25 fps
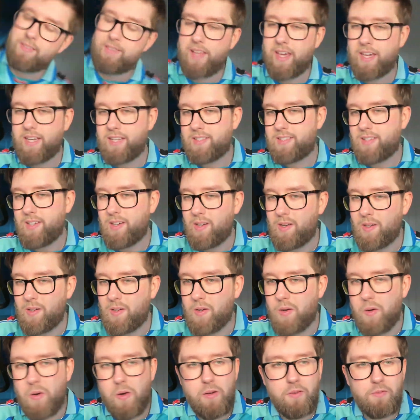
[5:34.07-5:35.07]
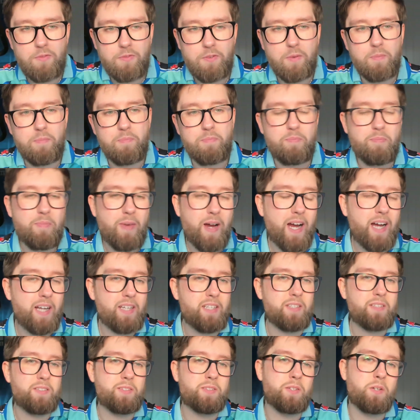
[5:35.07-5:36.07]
Things are going from bad